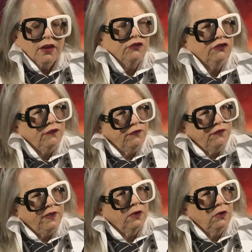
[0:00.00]
She
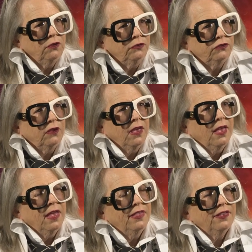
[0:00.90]
feels
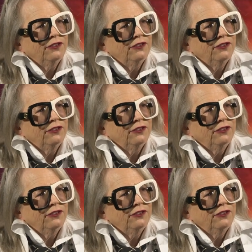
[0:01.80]
the